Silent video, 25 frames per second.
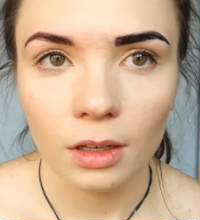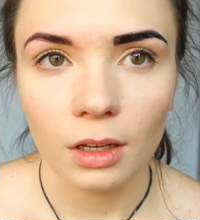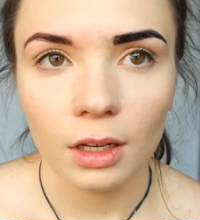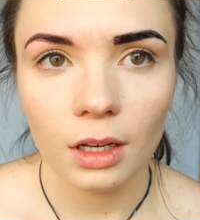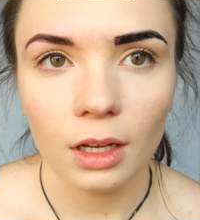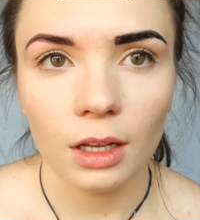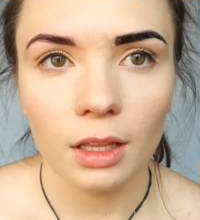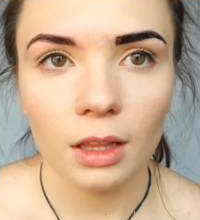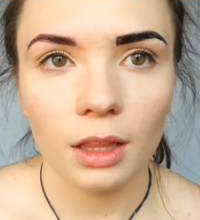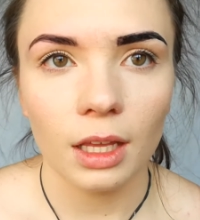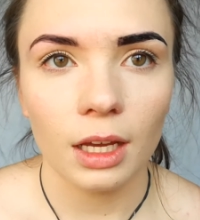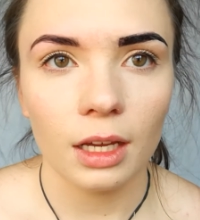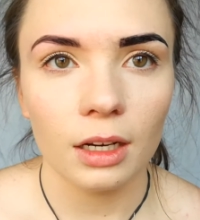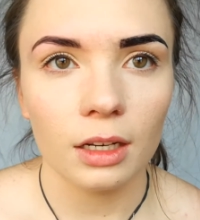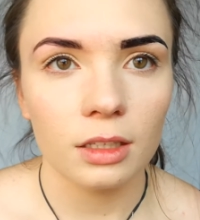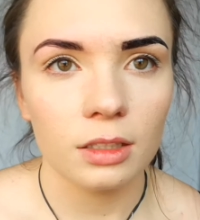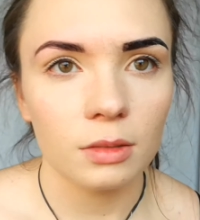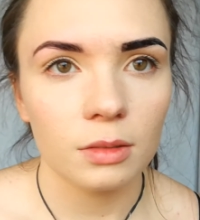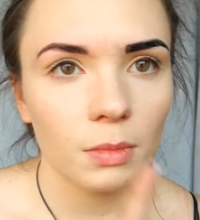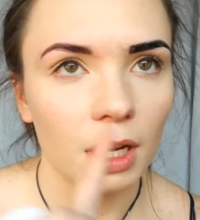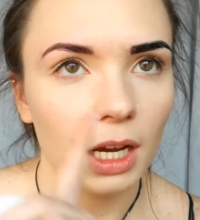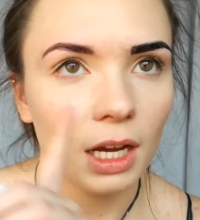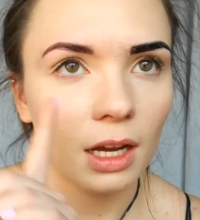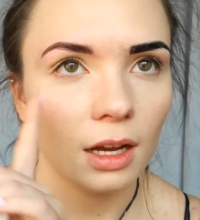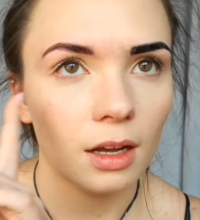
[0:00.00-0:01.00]
And that is
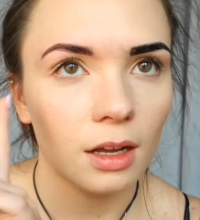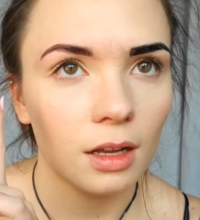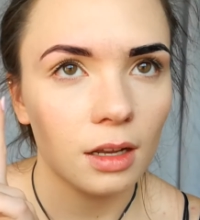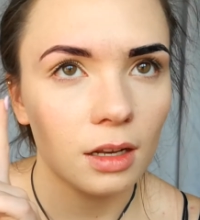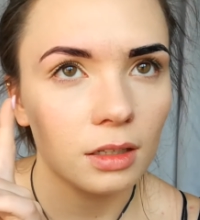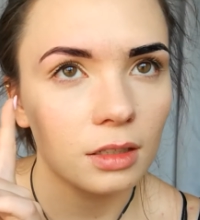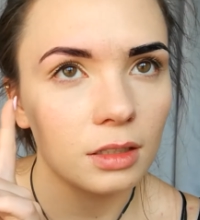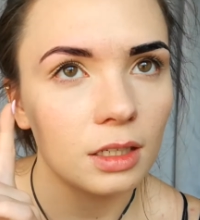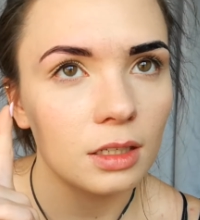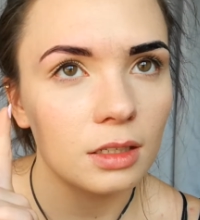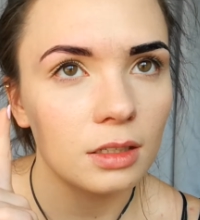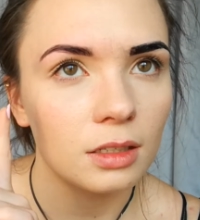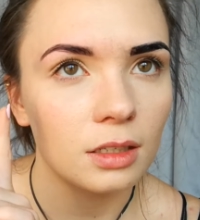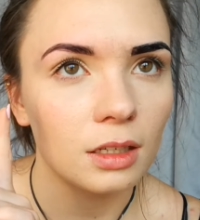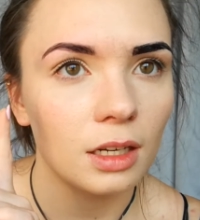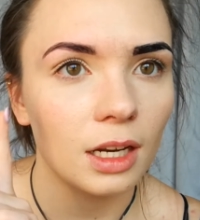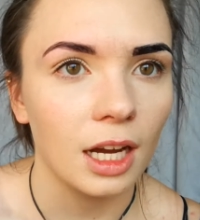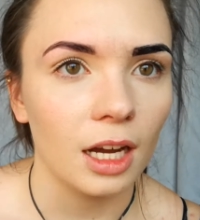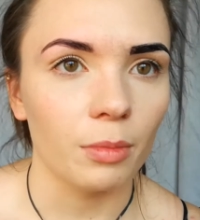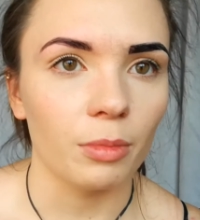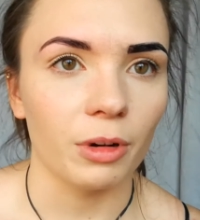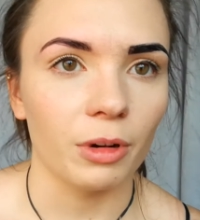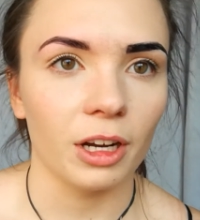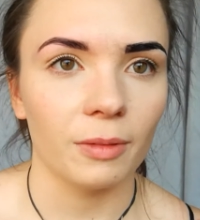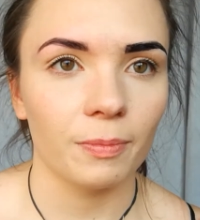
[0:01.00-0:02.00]
my tinted
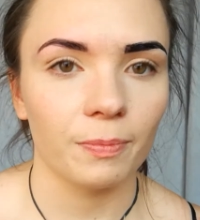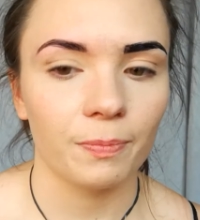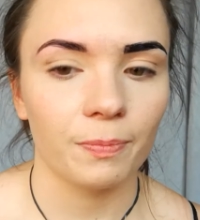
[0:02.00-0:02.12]
eyebrow.